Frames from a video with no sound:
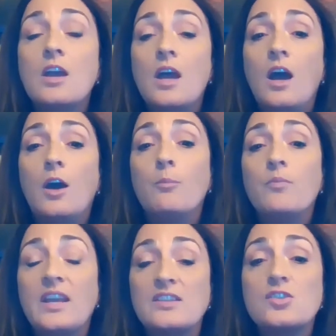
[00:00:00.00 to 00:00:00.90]
um,
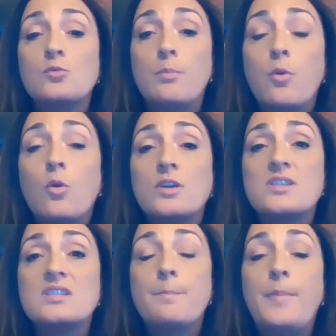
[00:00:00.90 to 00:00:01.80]
and
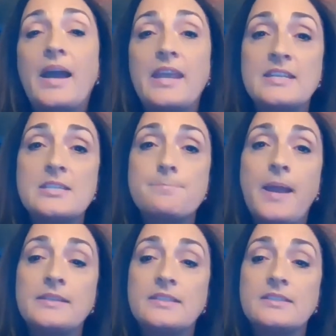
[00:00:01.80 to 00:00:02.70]
reports by
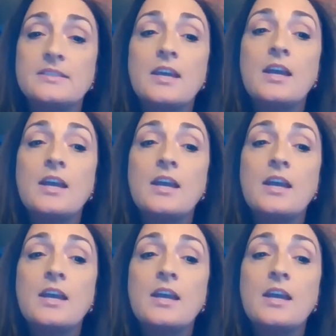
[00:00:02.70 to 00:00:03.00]
independent